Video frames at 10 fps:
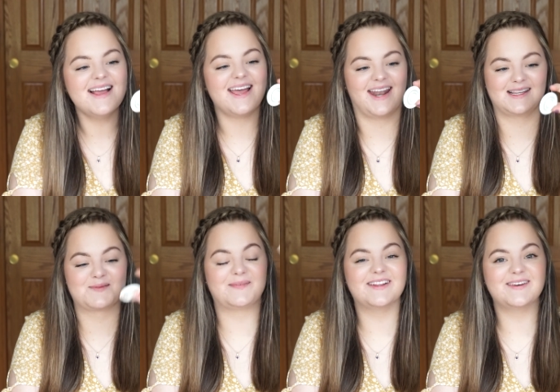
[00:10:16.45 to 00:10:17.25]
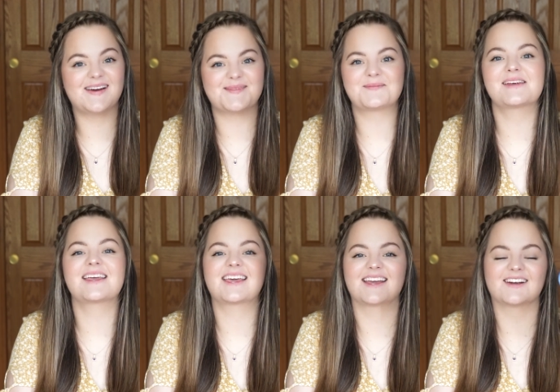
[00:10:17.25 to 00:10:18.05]
And it's blue and
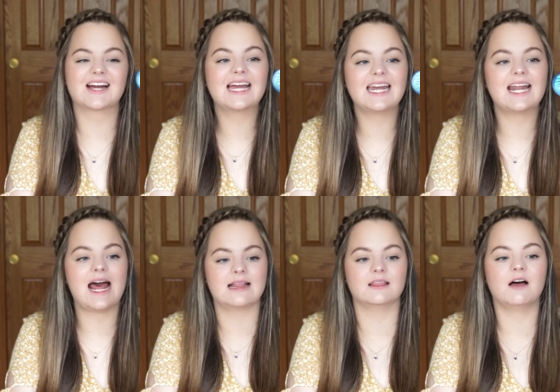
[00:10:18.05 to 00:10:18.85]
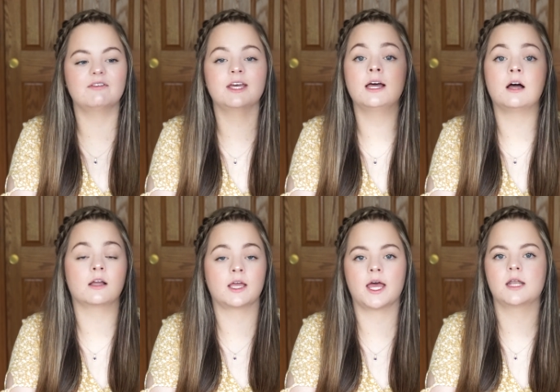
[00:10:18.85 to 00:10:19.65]
pink and green. I love it.
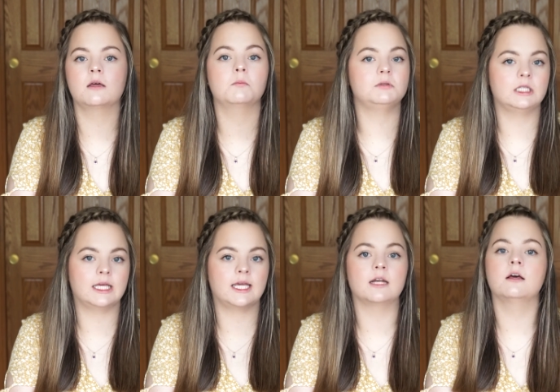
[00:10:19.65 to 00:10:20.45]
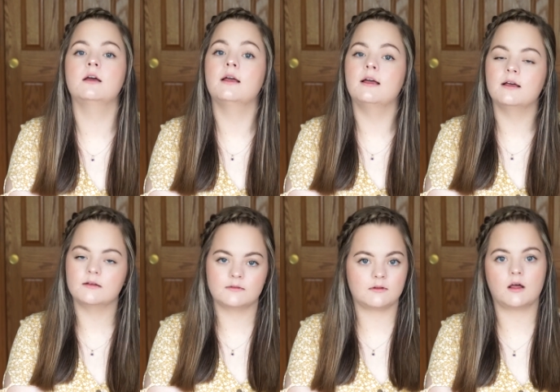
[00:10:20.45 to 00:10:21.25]
Again, plain.
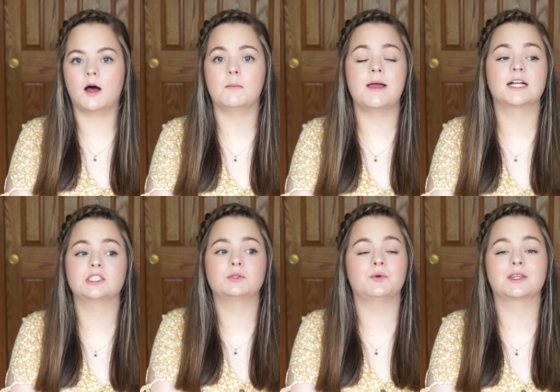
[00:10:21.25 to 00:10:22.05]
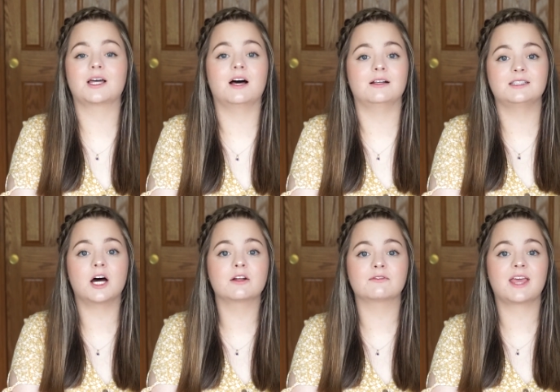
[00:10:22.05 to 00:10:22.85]
Matches with a
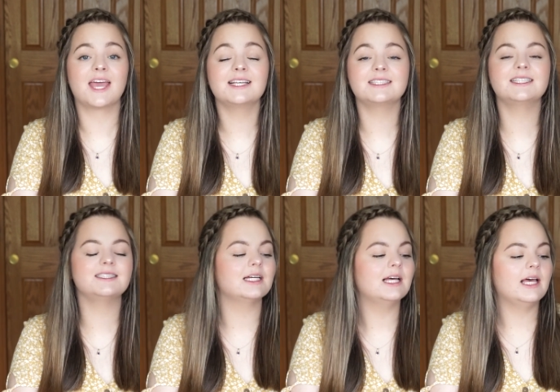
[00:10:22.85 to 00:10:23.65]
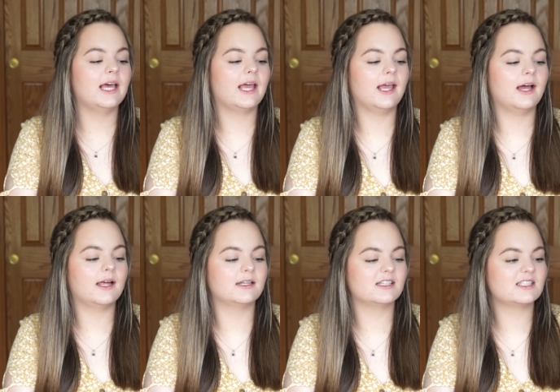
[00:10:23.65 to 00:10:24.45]
ton of cases,
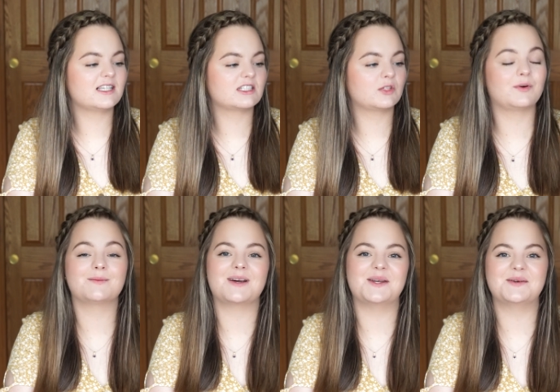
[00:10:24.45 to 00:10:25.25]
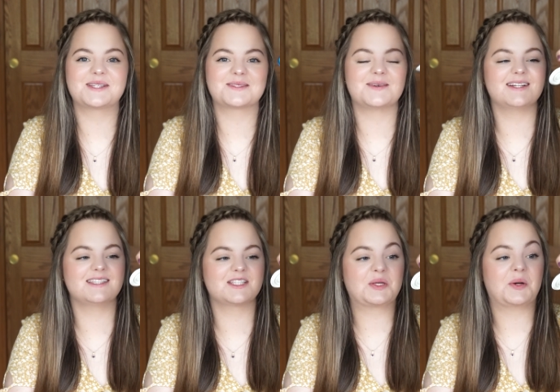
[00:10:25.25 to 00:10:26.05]
and this is actually one of my newest
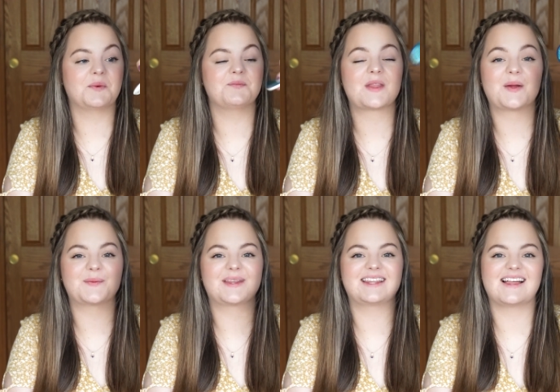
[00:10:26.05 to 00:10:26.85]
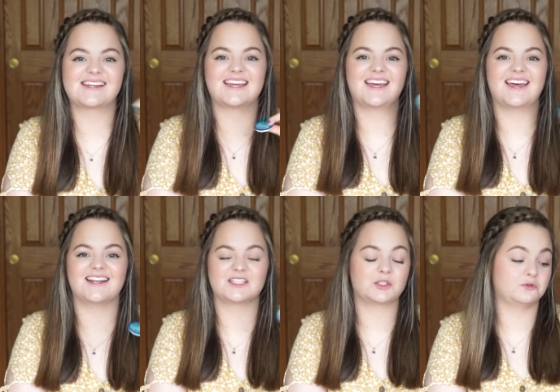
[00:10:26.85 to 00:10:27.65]
ones, so I really like it,
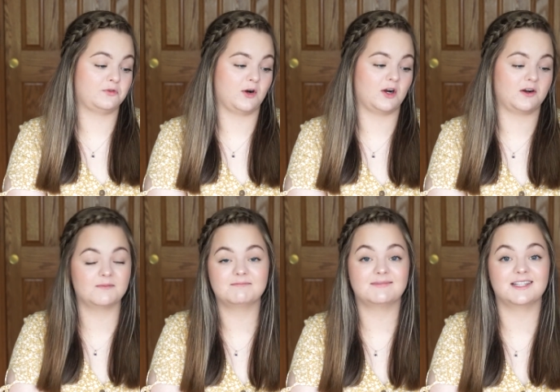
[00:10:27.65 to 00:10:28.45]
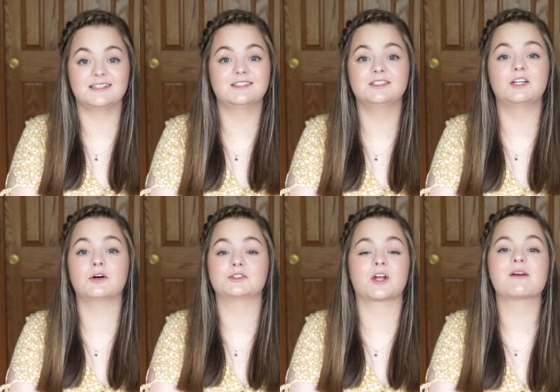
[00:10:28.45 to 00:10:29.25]
and so far it
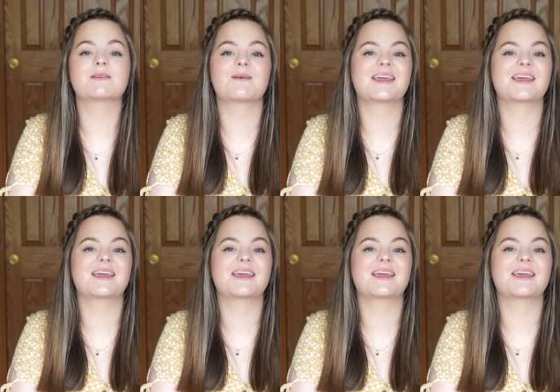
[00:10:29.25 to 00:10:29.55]
goes great with my